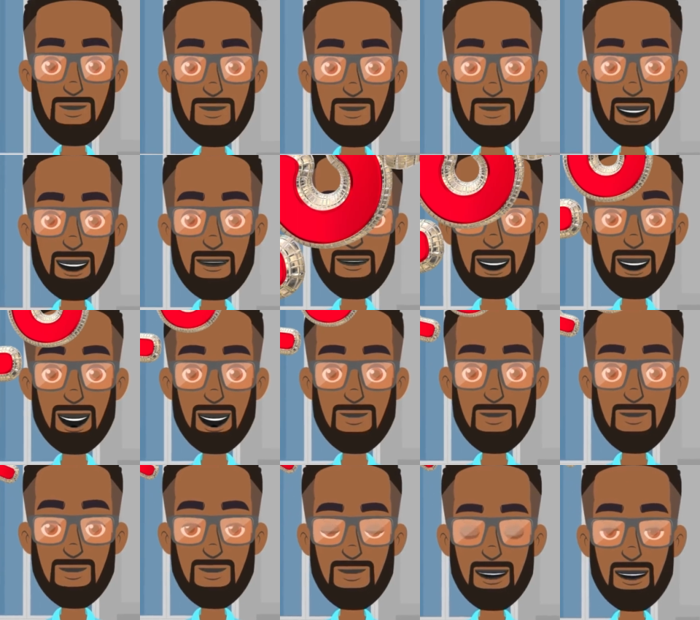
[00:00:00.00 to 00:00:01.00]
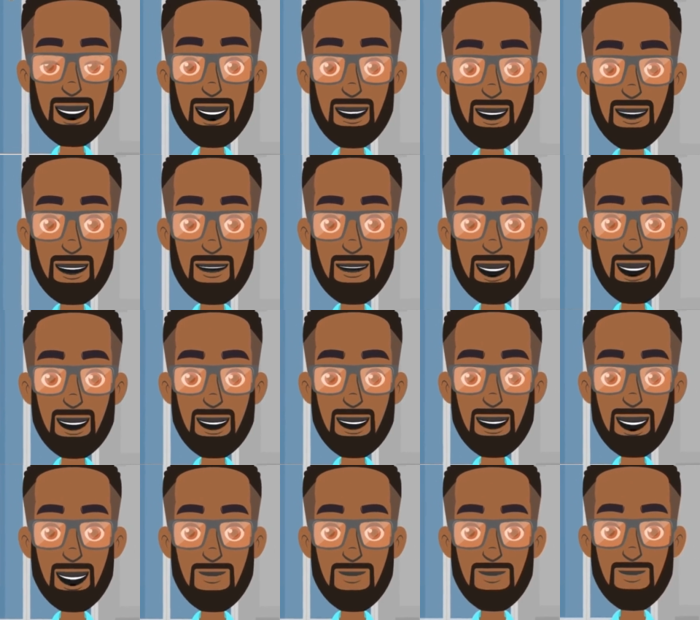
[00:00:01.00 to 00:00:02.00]
2. Faulty
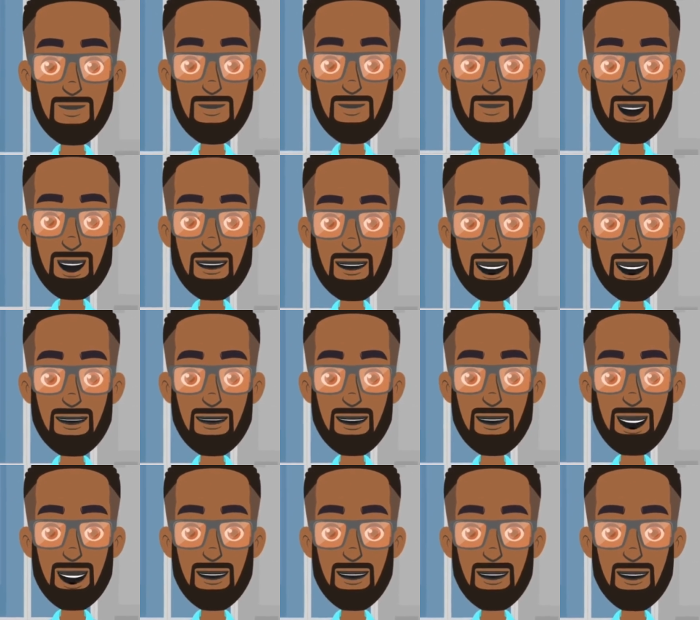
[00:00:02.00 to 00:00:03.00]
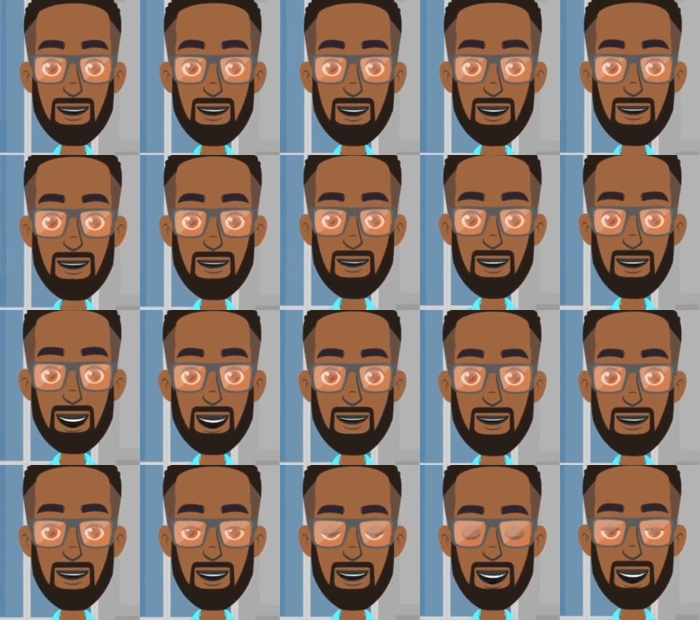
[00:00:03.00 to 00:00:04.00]
connectors. Sometimes due to weather and
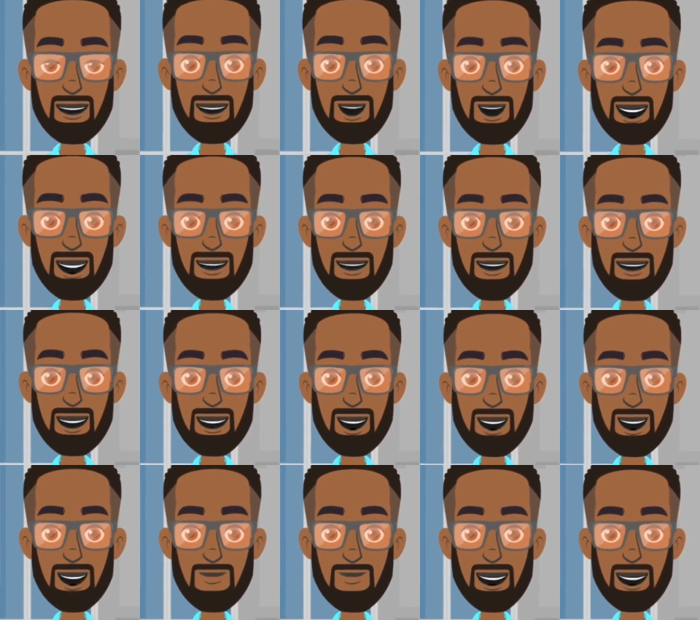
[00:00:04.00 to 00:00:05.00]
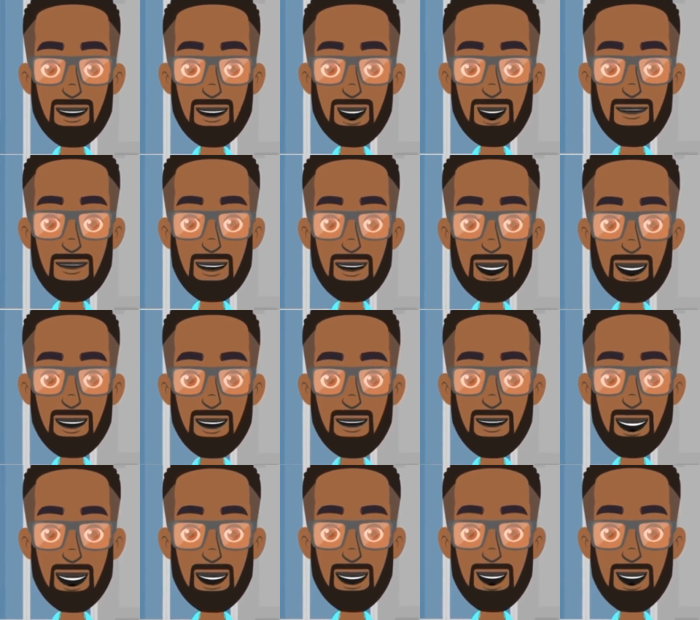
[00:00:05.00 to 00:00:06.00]
environmental conditions, sometimes
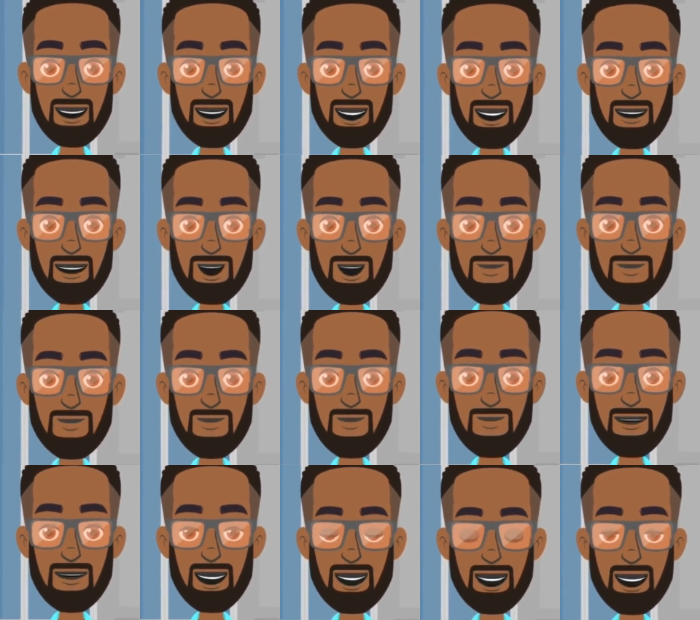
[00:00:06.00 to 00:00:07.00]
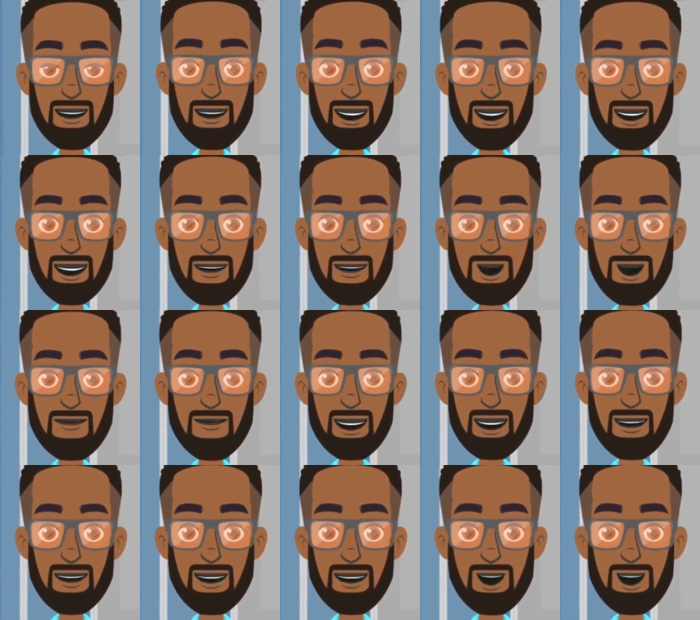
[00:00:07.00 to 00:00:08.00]
rust and dust, bad contact or
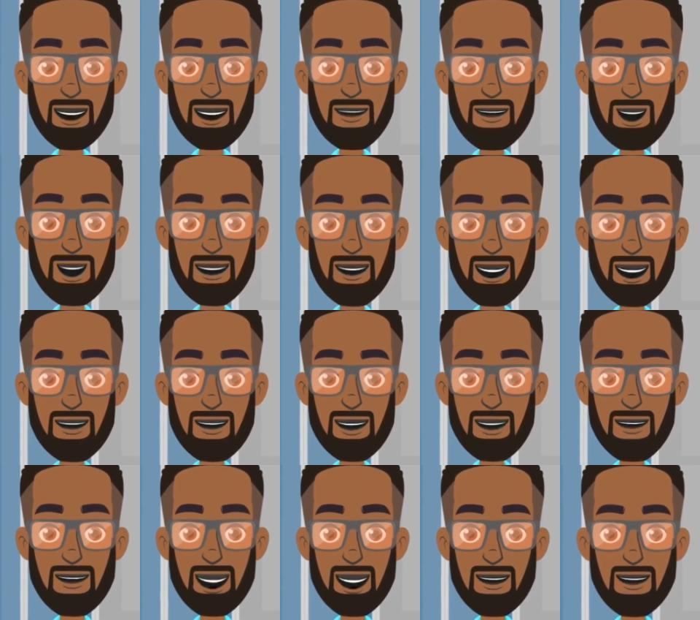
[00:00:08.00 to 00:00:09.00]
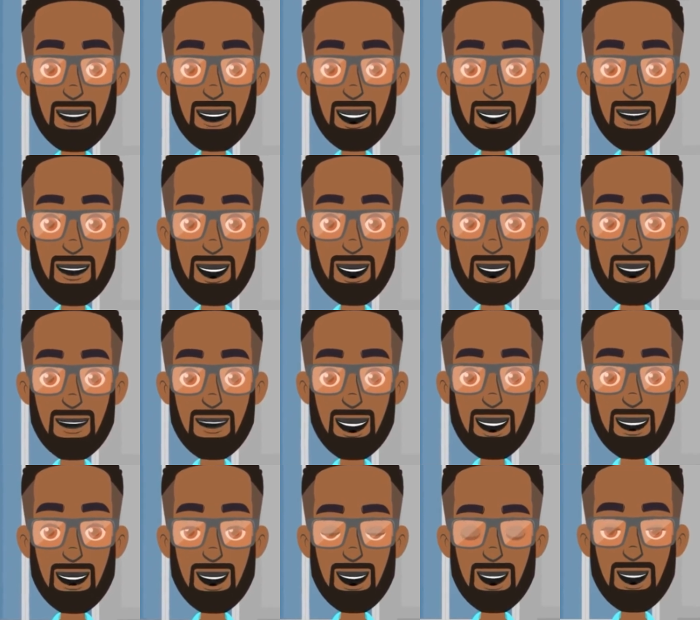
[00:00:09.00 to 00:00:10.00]
short circuit etc. may cause a
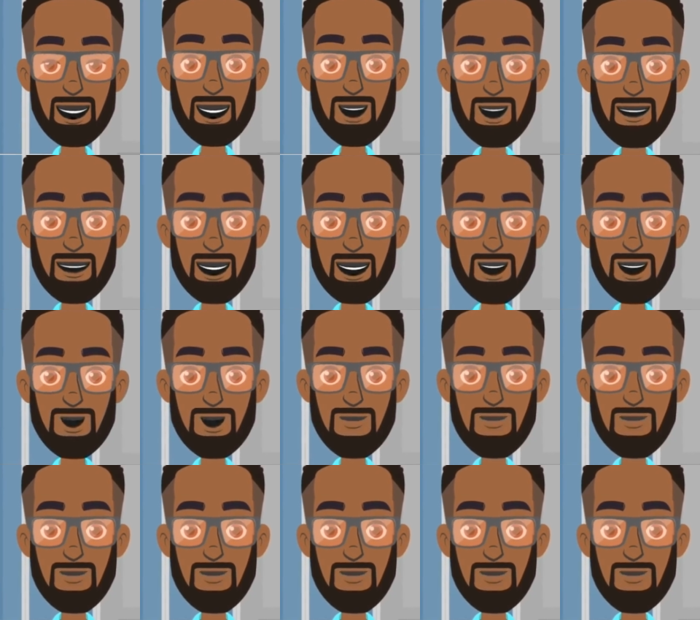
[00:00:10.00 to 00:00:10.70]
connector to be faulty.